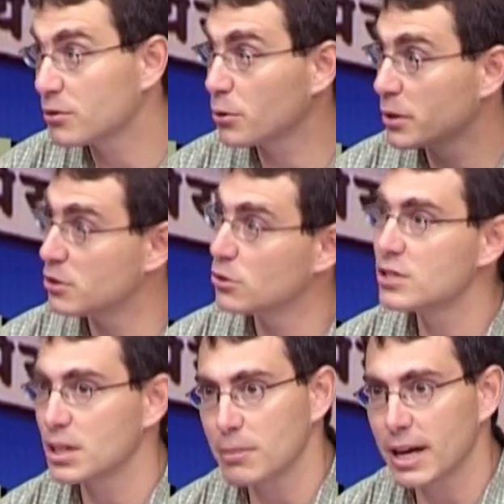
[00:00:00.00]
if you're
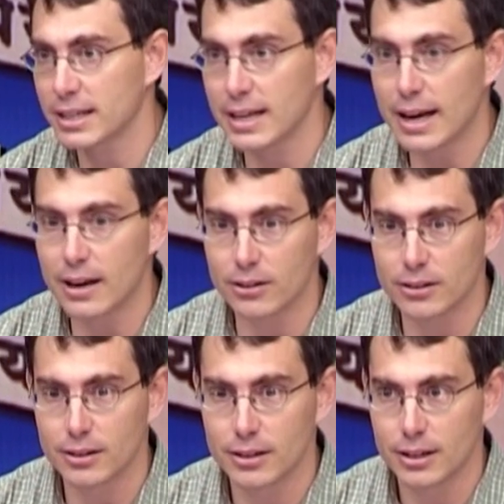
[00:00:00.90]
reducing back down,